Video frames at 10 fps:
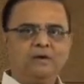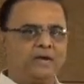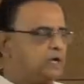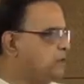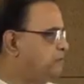
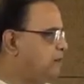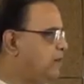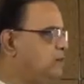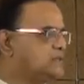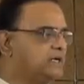Right? You
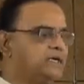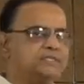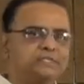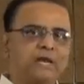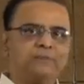follow certain
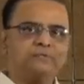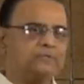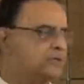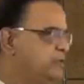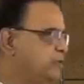
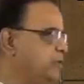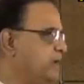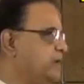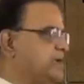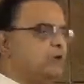steps, you
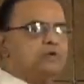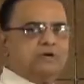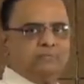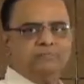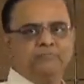get an
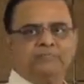outcome.